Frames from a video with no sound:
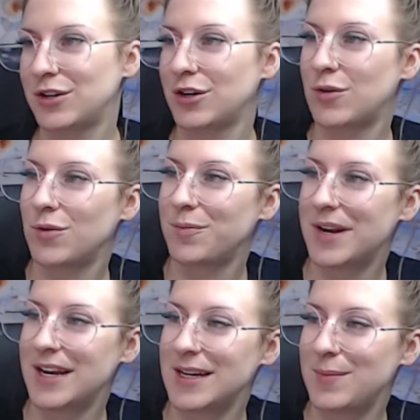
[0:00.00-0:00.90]
good old
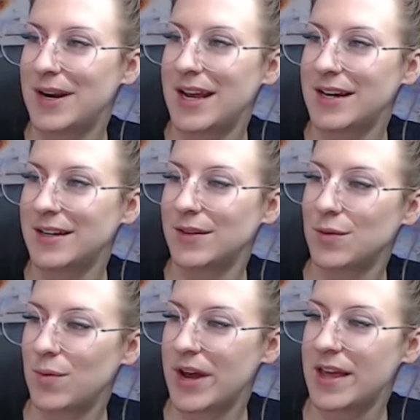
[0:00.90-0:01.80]
blendy blend in
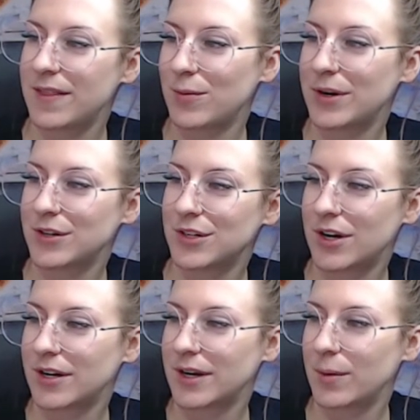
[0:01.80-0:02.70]
the wet that we were
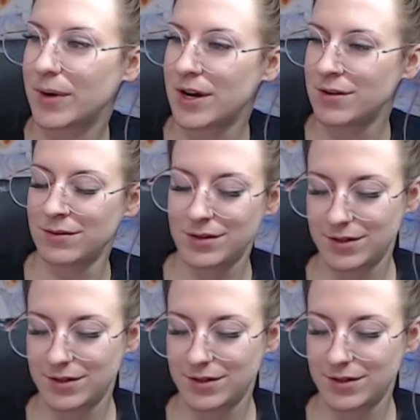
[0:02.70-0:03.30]
talking about.